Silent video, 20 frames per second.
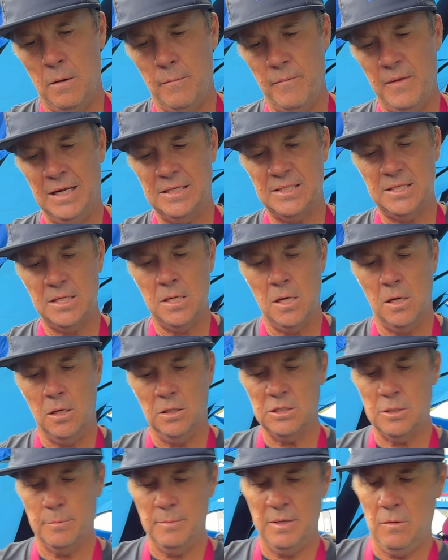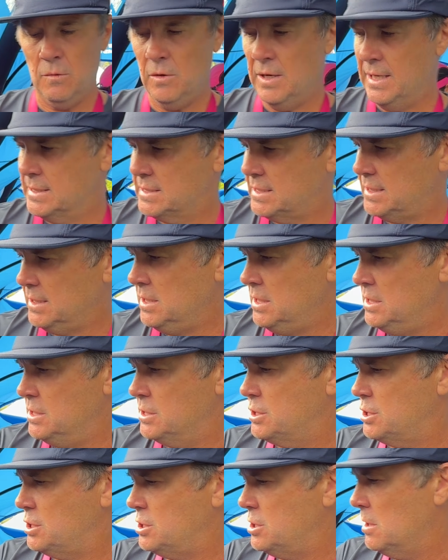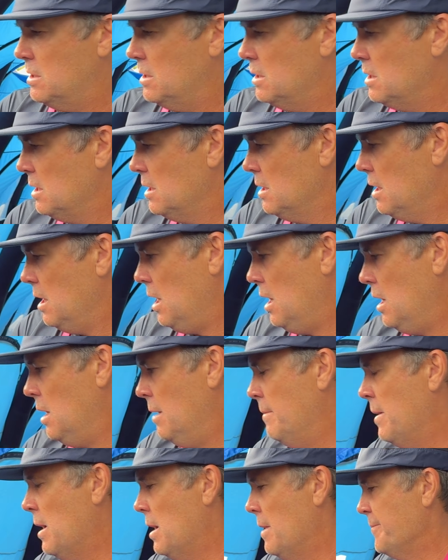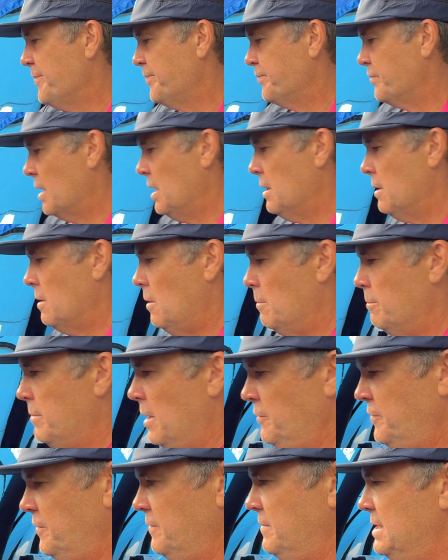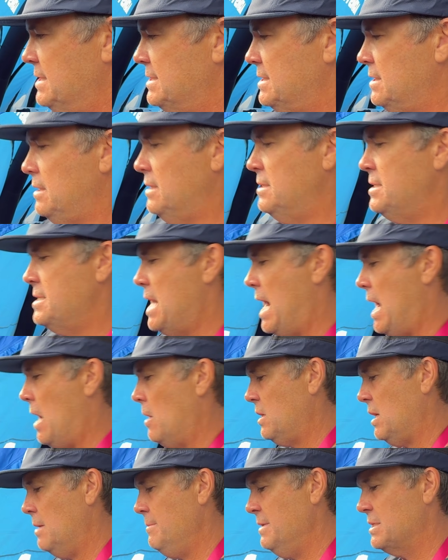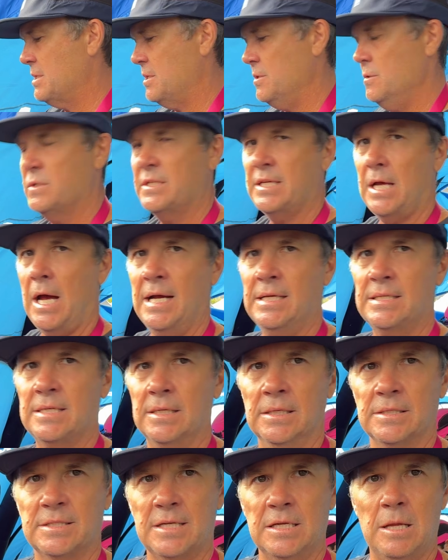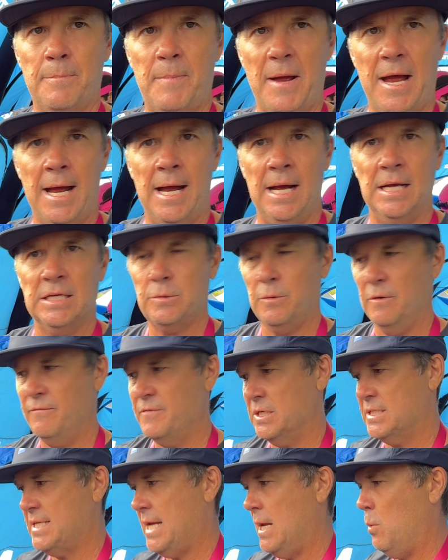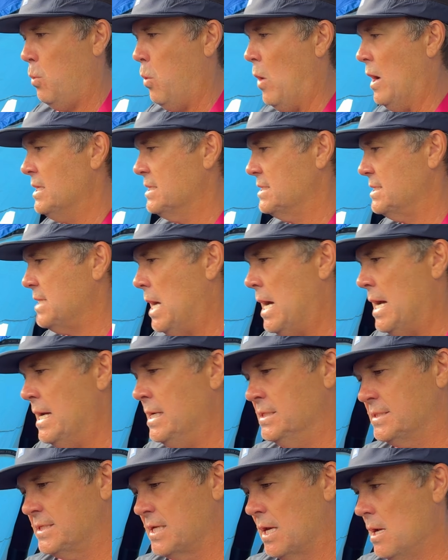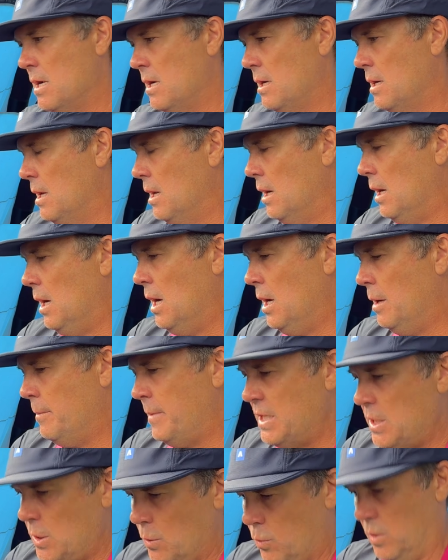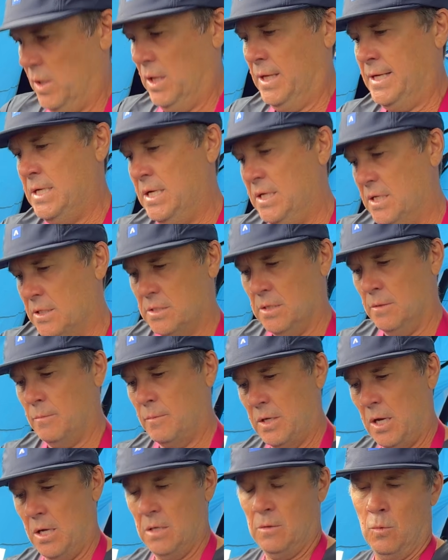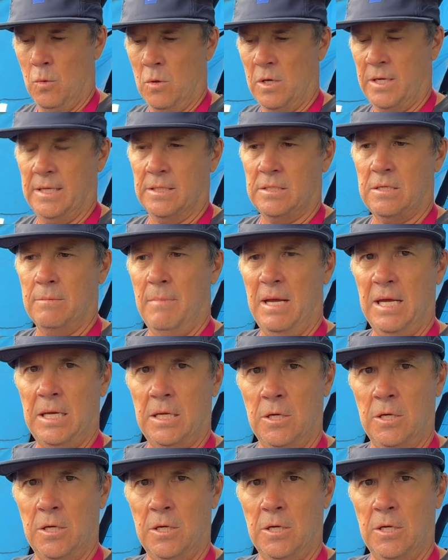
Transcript: That's the ultimate waist leash. Um, both of these now come in two sizes. In the past, we've just had one size, and you really needed to kind of work it to make